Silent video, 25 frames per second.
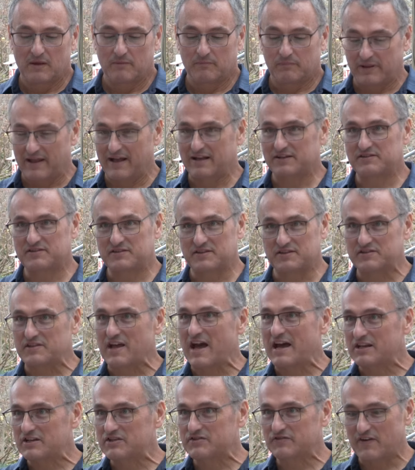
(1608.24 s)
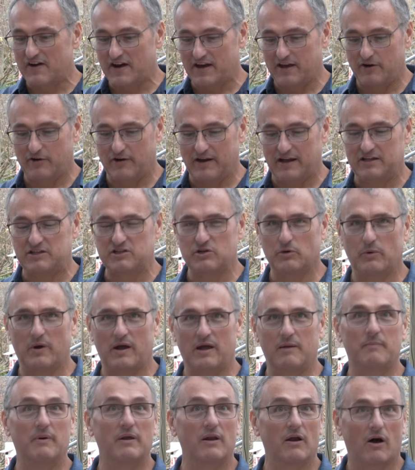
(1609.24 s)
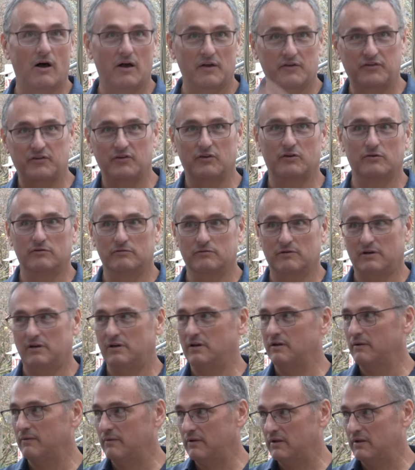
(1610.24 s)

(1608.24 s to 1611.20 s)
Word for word: plants to satisfy your HOA, but also